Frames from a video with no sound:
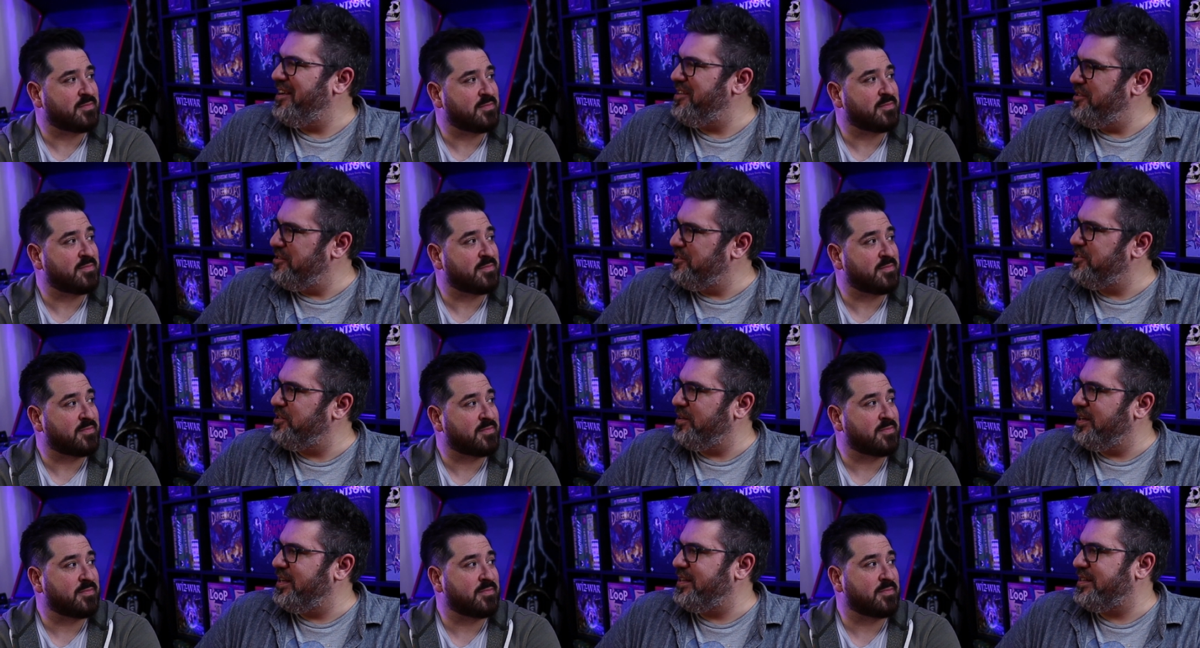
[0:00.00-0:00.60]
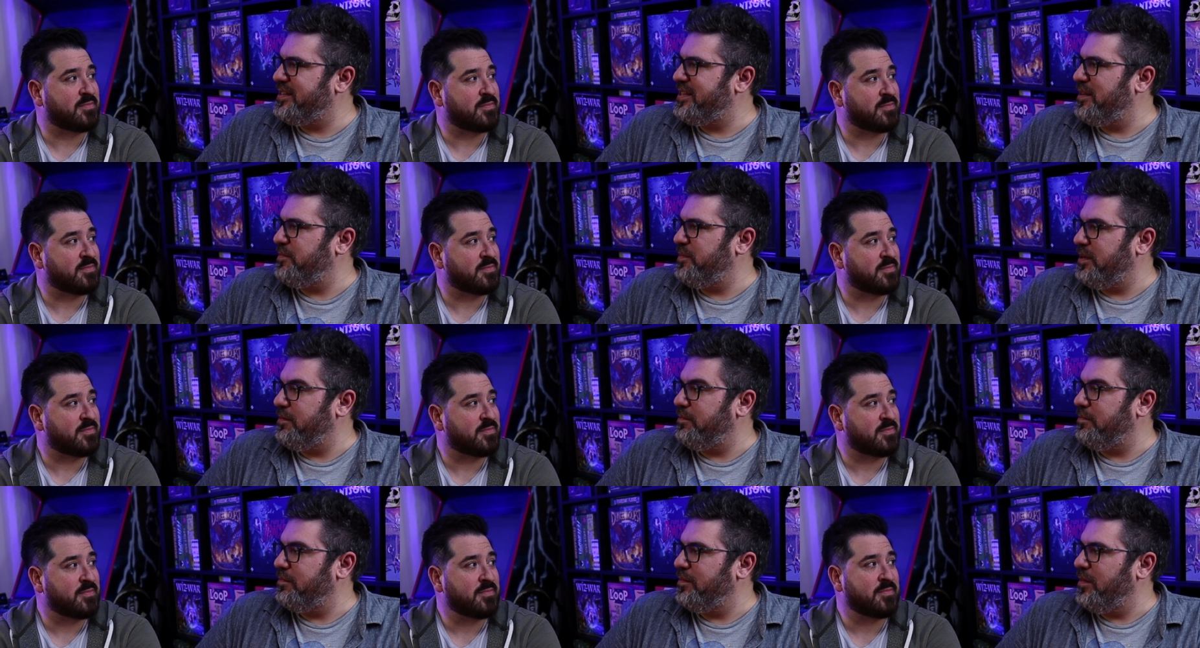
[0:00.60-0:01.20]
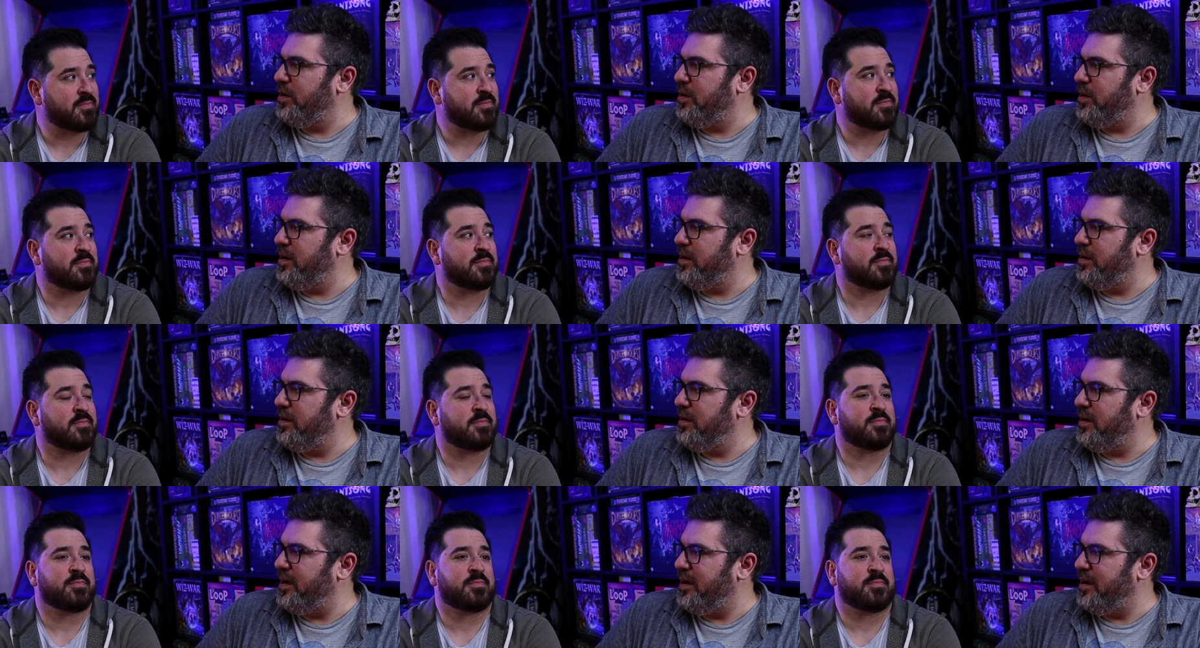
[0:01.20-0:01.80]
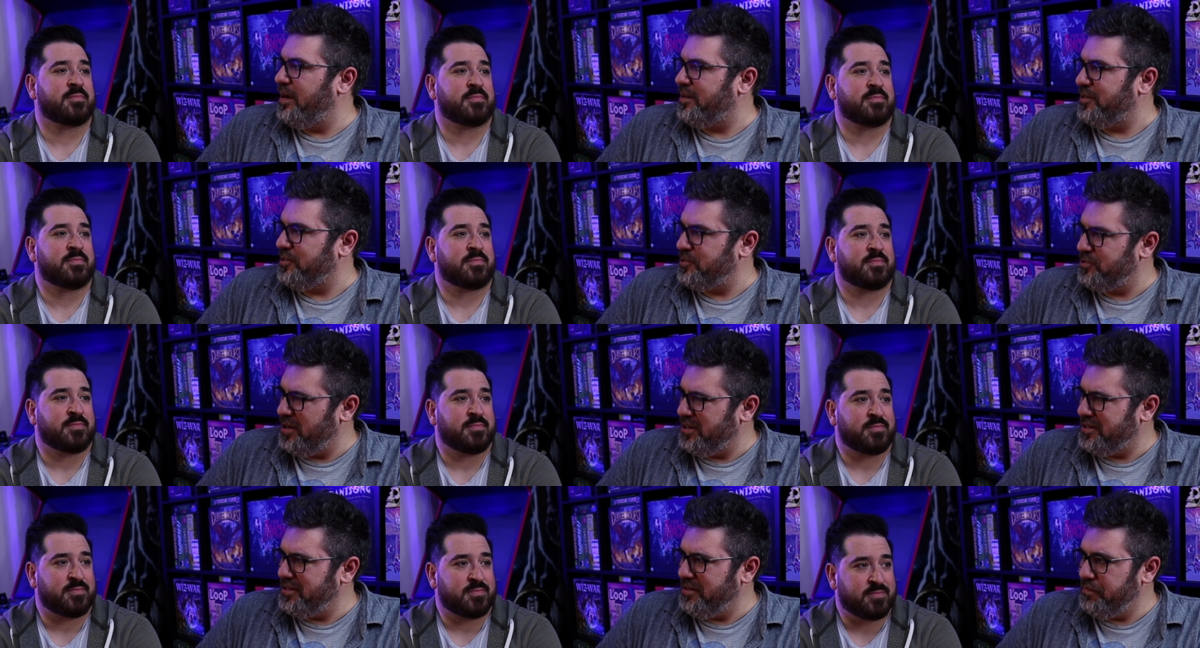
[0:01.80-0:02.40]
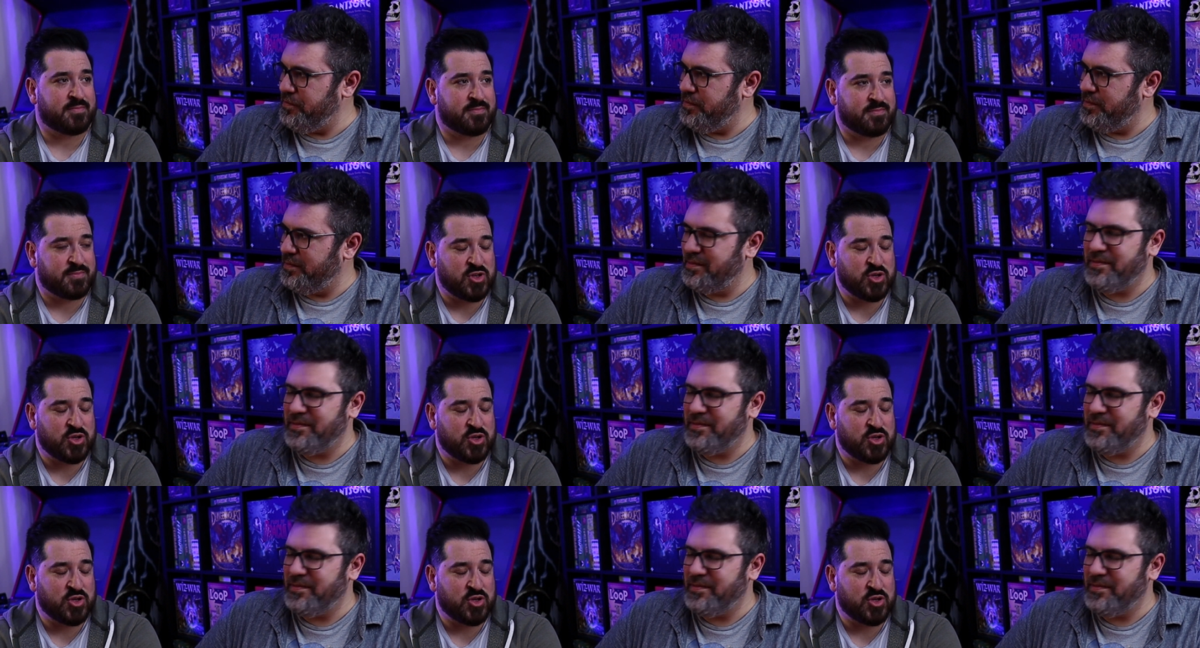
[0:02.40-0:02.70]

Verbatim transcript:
Speaker 1: I, you turn it into something more uh, constructive.